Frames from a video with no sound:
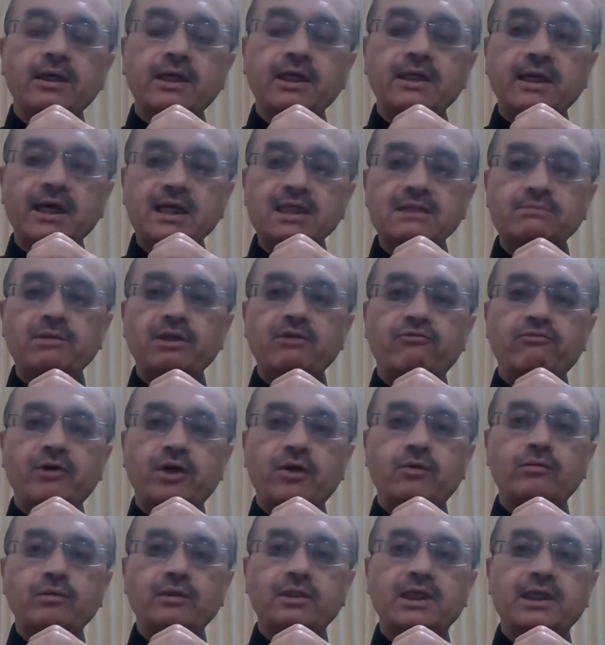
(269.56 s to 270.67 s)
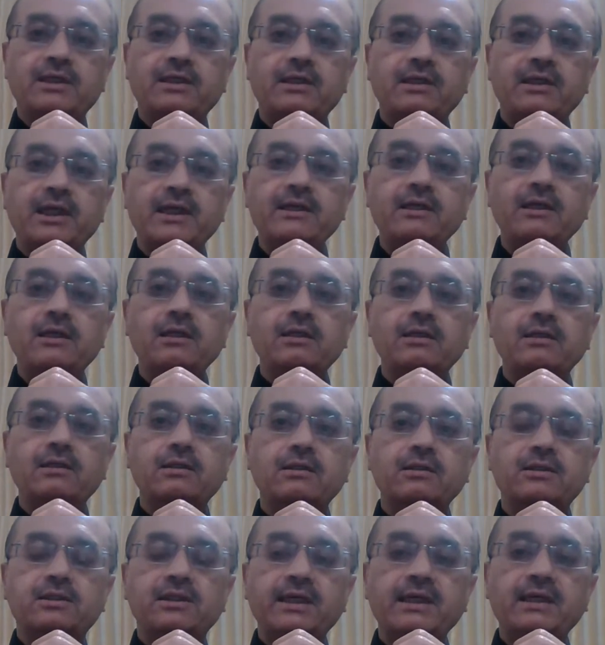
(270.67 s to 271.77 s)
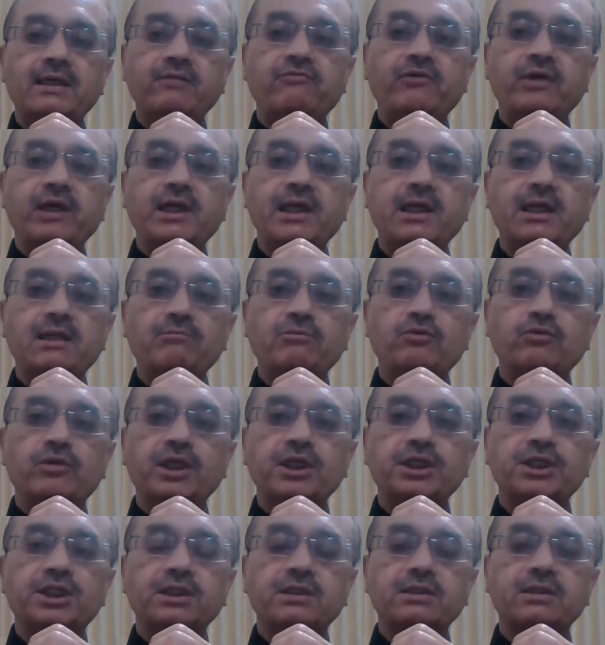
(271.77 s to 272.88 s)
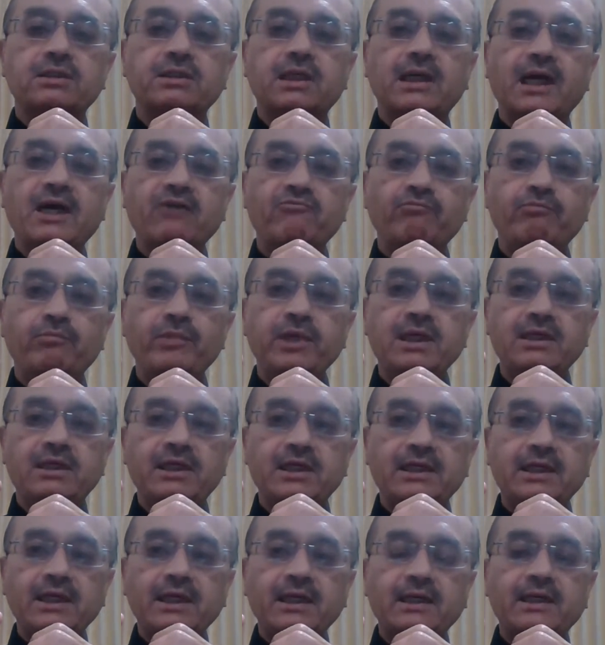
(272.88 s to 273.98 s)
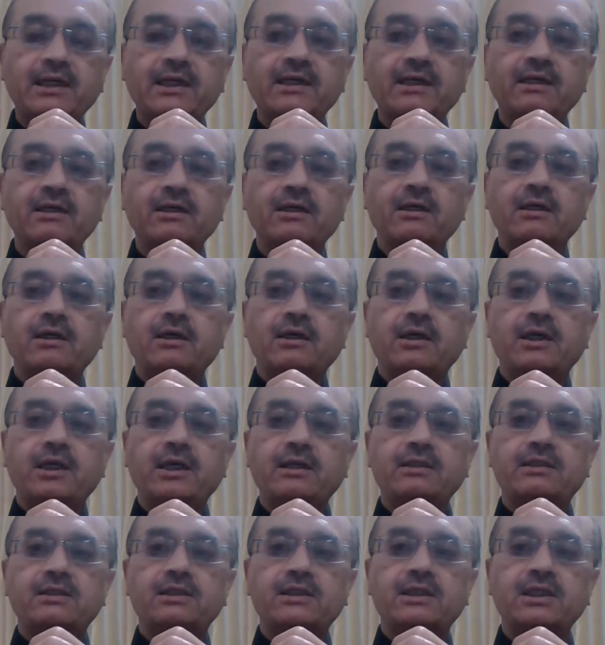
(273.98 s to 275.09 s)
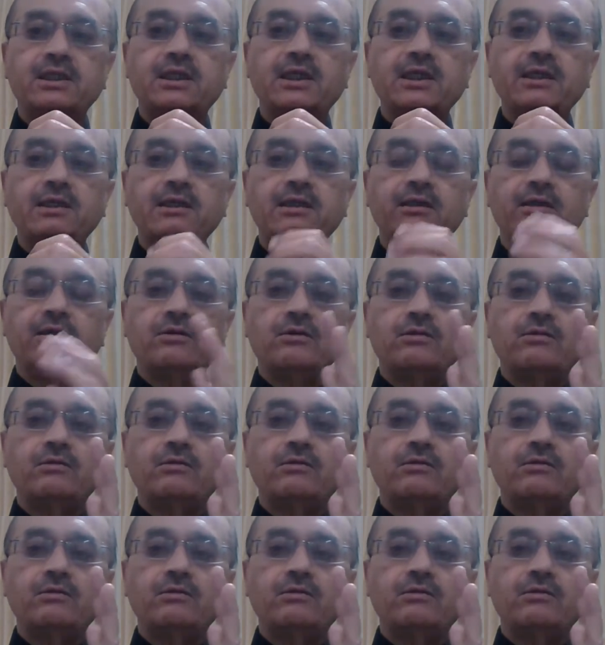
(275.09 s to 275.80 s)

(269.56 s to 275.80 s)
it has been found that 10 significant mutations have been detected in certain